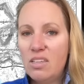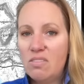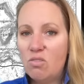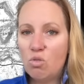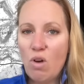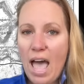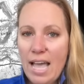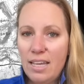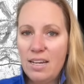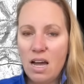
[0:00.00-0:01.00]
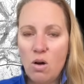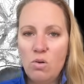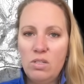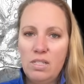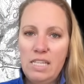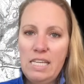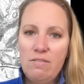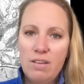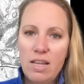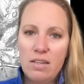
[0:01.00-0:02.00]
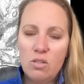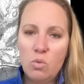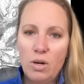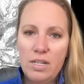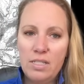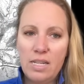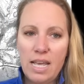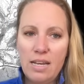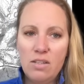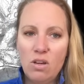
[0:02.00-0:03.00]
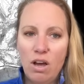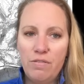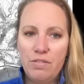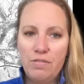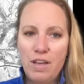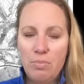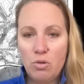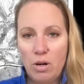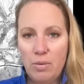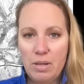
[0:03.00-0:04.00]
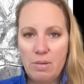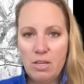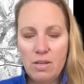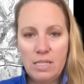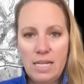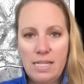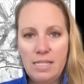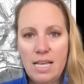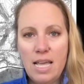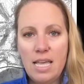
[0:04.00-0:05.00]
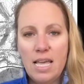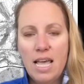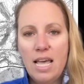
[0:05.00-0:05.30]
drag it out even towards the end of February, because they say